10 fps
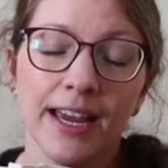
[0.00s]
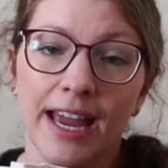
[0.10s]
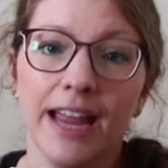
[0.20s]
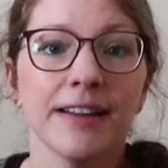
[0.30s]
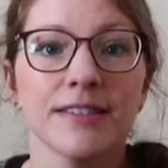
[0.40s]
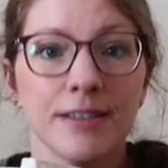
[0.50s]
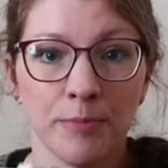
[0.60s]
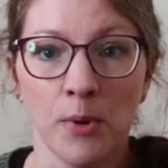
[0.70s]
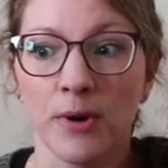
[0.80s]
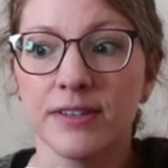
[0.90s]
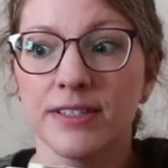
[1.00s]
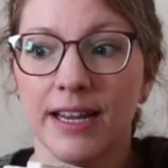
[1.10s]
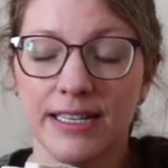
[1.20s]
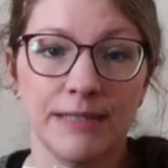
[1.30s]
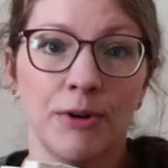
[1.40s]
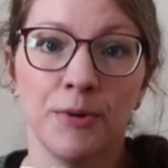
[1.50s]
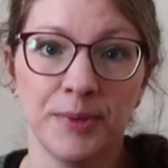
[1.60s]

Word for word: and support a small